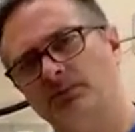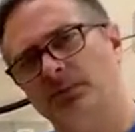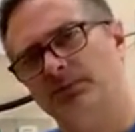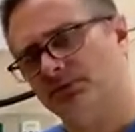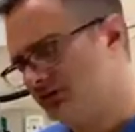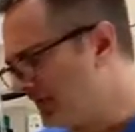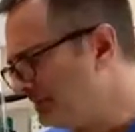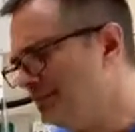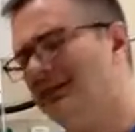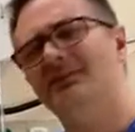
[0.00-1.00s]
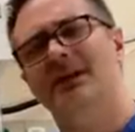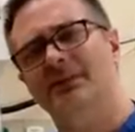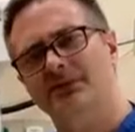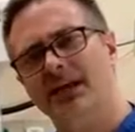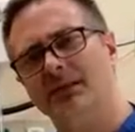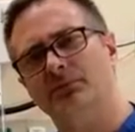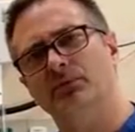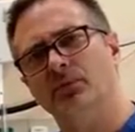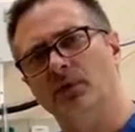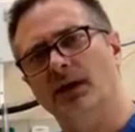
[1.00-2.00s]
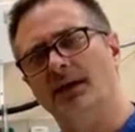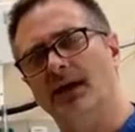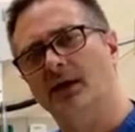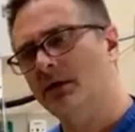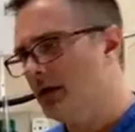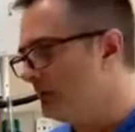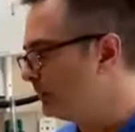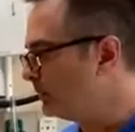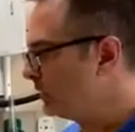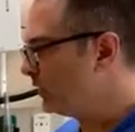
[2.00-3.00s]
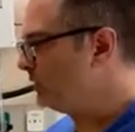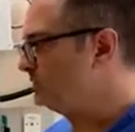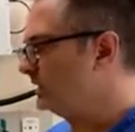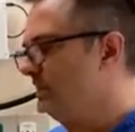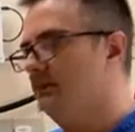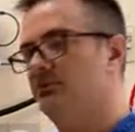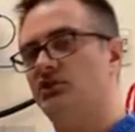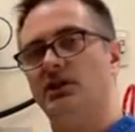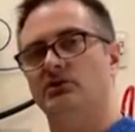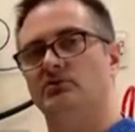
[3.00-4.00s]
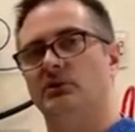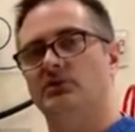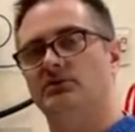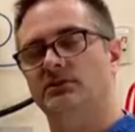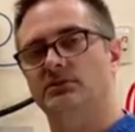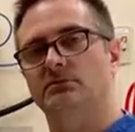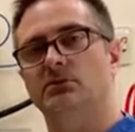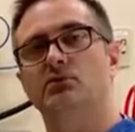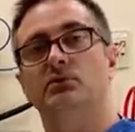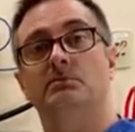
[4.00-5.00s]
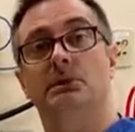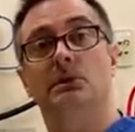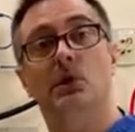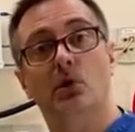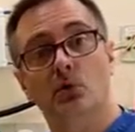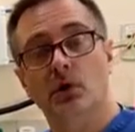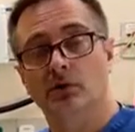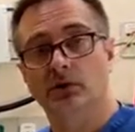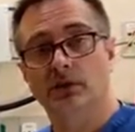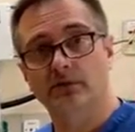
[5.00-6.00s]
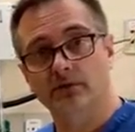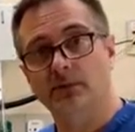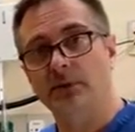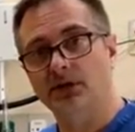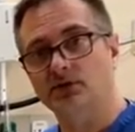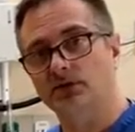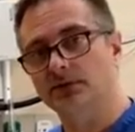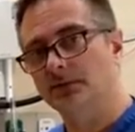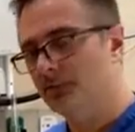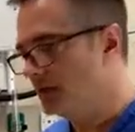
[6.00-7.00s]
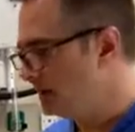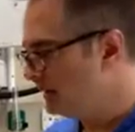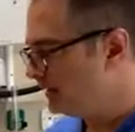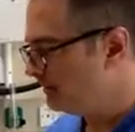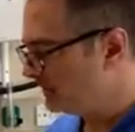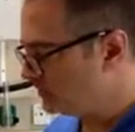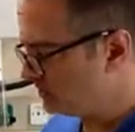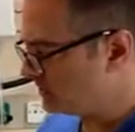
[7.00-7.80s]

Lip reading: purposes, I'm going to leave it on the table for right now, but we always want to keep the chest drainage system usually below the level of our patient. But just to